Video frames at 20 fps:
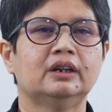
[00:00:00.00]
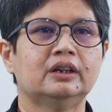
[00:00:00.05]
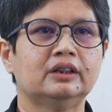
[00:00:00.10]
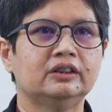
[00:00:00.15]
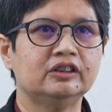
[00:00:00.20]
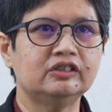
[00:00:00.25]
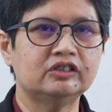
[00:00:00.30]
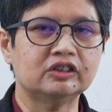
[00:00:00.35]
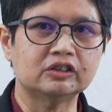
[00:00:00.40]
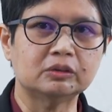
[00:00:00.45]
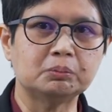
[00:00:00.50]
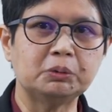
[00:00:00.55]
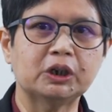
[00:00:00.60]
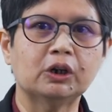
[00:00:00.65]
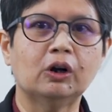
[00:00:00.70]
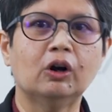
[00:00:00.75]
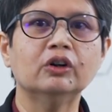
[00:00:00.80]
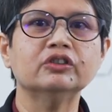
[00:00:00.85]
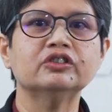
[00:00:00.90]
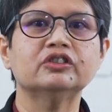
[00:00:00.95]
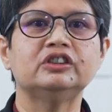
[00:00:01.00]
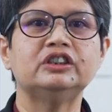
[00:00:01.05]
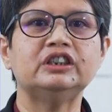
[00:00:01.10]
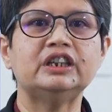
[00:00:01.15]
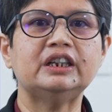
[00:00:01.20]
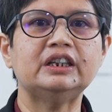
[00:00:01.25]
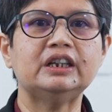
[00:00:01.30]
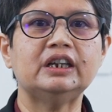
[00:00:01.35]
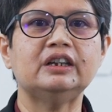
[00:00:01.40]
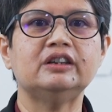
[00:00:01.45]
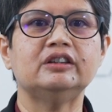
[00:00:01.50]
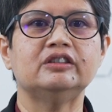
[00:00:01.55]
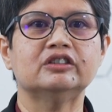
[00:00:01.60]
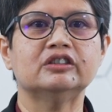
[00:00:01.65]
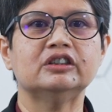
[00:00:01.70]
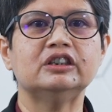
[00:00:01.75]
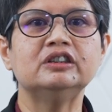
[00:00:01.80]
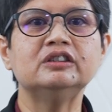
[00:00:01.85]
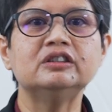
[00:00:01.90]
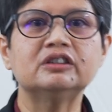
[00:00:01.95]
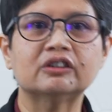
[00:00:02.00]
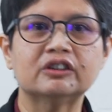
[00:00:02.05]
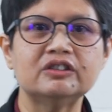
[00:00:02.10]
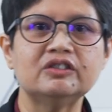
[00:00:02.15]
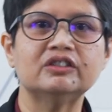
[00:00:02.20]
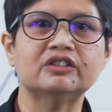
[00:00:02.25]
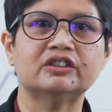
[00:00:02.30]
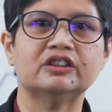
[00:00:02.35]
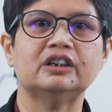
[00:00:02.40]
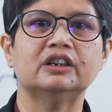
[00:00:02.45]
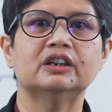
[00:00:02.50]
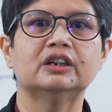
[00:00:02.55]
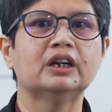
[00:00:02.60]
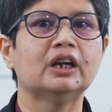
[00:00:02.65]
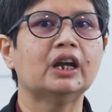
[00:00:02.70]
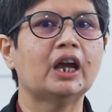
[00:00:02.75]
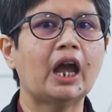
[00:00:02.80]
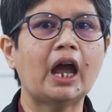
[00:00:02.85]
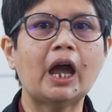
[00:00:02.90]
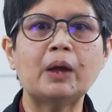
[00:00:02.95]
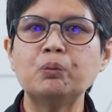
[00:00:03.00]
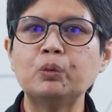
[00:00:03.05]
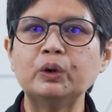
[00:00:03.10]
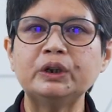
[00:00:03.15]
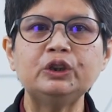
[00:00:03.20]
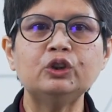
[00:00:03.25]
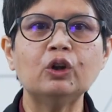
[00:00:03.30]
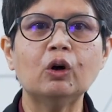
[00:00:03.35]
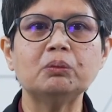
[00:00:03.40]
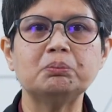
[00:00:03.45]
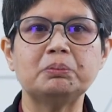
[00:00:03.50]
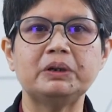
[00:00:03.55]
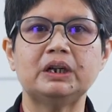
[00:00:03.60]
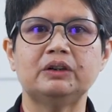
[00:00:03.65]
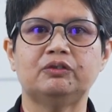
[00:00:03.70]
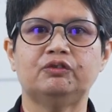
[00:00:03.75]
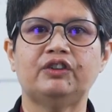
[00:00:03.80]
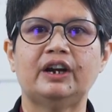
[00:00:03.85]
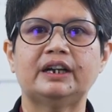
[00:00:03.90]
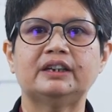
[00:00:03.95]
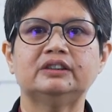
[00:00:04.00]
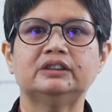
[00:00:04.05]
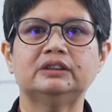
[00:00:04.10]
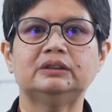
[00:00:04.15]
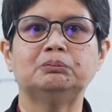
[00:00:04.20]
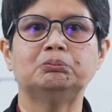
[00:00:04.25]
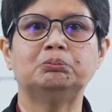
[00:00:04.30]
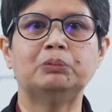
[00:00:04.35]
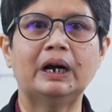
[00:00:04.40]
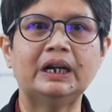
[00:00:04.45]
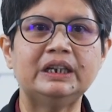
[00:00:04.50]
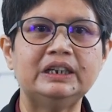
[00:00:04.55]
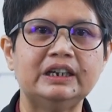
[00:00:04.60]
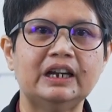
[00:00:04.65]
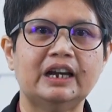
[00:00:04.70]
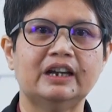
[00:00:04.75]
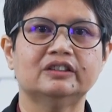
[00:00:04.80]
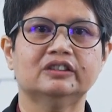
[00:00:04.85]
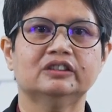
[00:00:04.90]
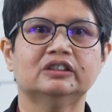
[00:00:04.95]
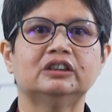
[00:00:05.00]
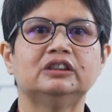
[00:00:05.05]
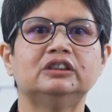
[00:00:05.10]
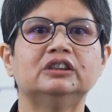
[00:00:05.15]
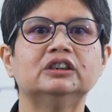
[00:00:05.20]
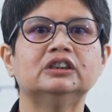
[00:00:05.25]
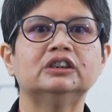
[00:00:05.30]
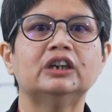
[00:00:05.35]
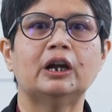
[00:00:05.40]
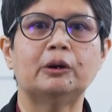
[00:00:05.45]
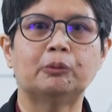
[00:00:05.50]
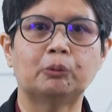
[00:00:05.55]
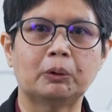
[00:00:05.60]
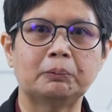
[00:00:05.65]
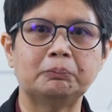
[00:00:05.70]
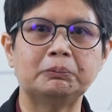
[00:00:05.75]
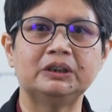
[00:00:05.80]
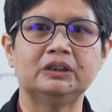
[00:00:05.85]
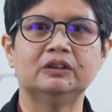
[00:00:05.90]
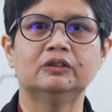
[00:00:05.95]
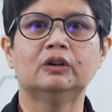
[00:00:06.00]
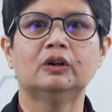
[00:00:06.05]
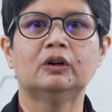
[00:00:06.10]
This is because DNA is intrinsic and would not be affected by the external environment.